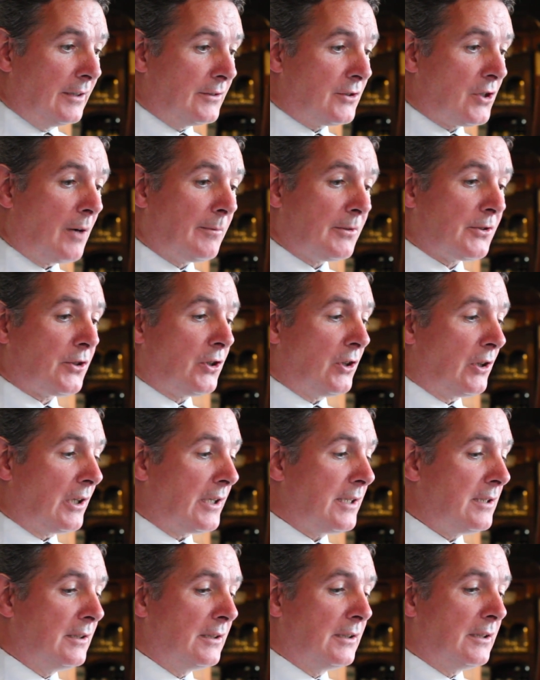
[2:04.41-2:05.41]
Thomas
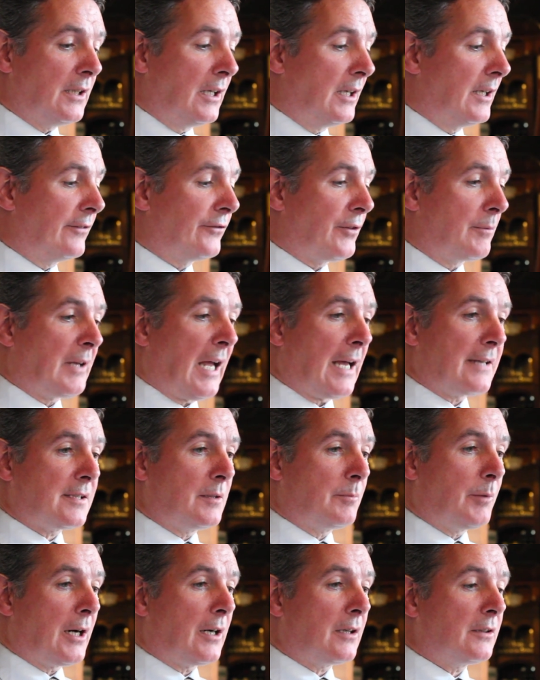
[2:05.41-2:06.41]
Curley, from
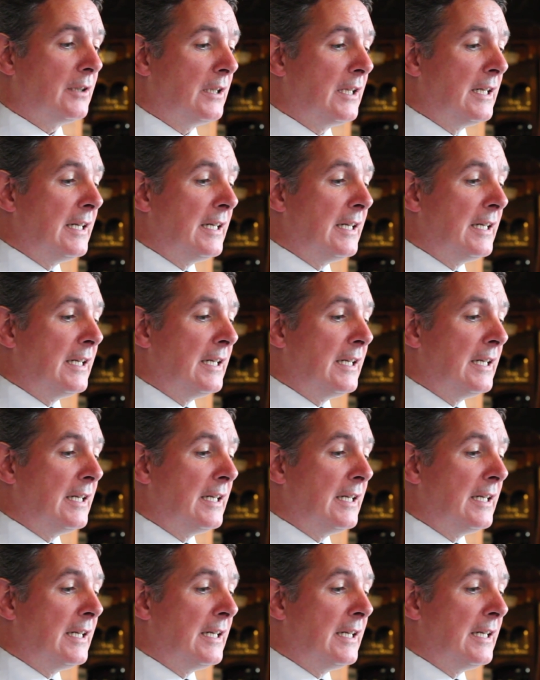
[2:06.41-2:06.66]
Castlebar,